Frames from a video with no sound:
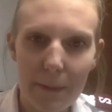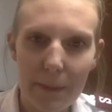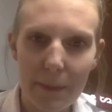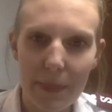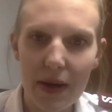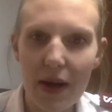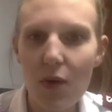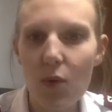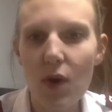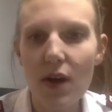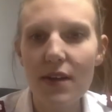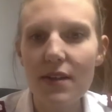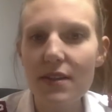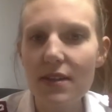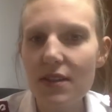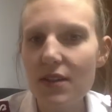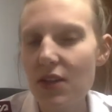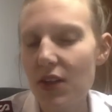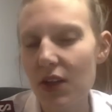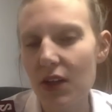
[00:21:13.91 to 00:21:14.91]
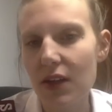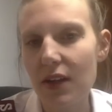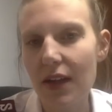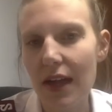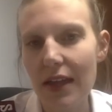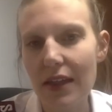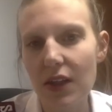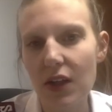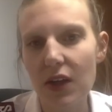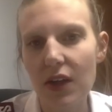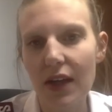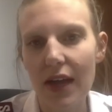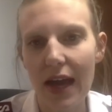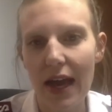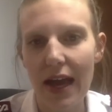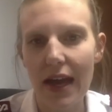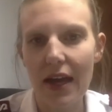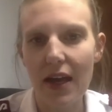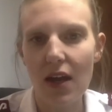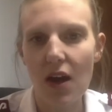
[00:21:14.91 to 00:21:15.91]
But I want us to turn and look
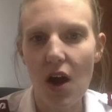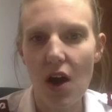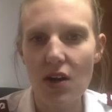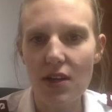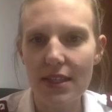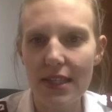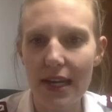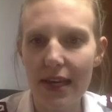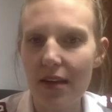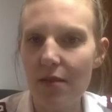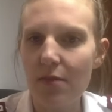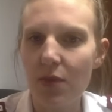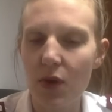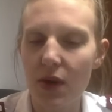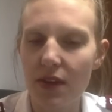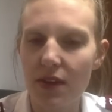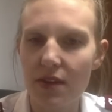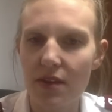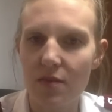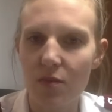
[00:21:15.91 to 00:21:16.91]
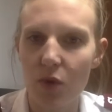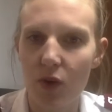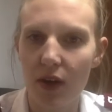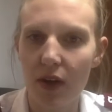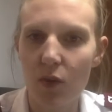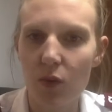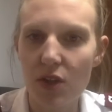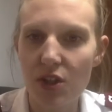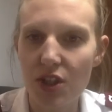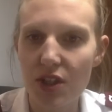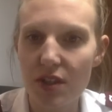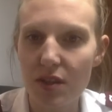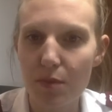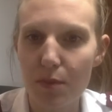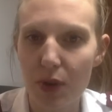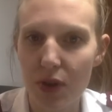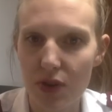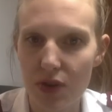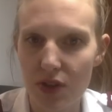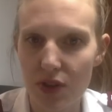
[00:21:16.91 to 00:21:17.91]
at our second point this morning, which is
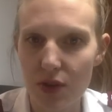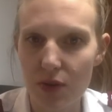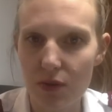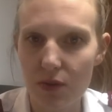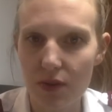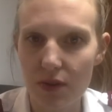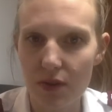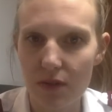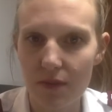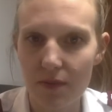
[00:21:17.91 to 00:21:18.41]
pursuit.